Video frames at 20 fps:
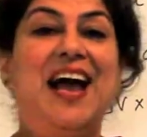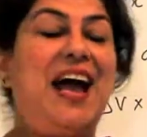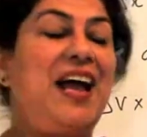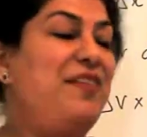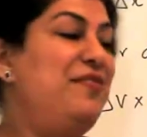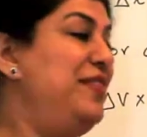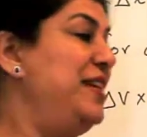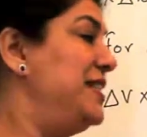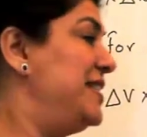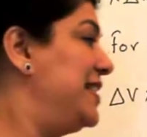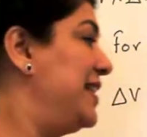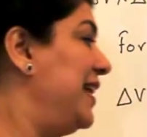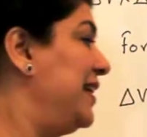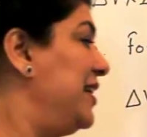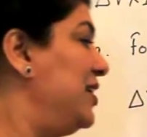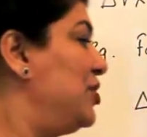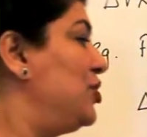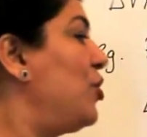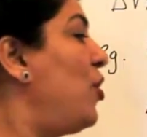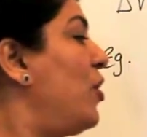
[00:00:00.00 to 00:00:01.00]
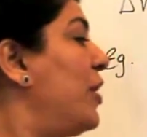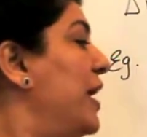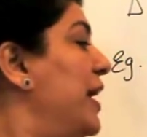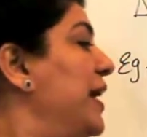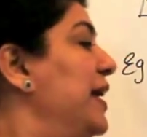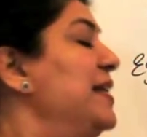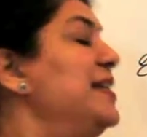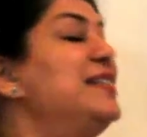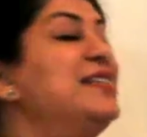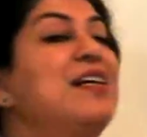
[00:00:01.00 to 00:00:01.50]
and we started
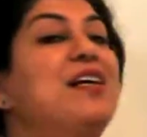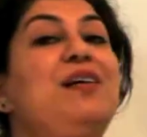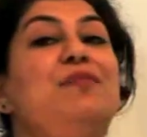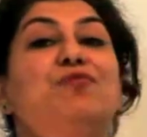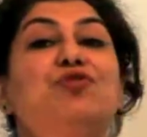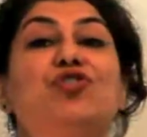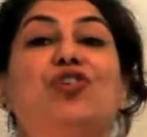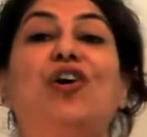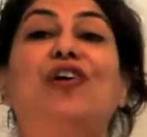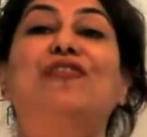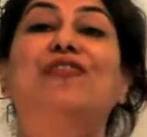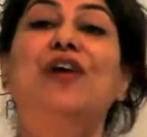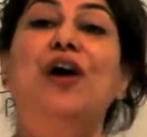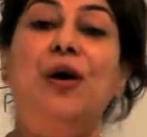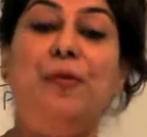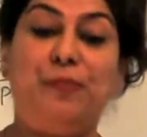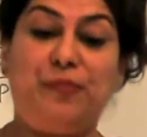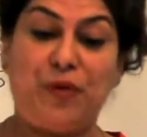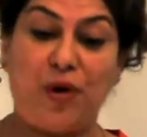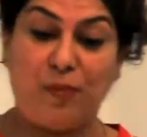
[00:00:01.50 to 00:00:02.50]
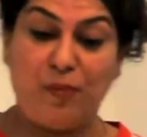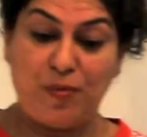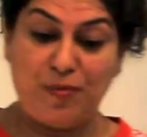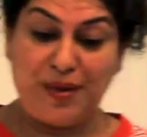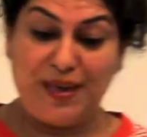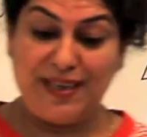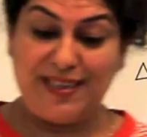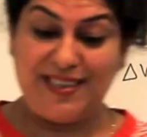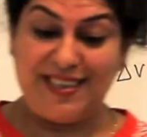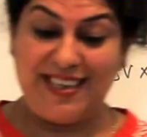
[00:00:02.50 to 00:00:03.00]
talking in terms of
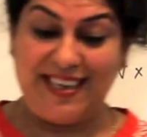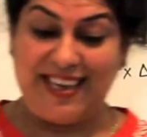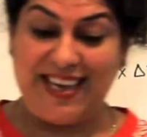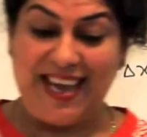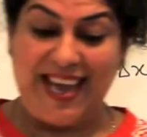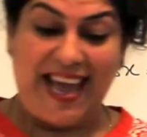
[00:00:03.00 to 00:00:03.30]
probability.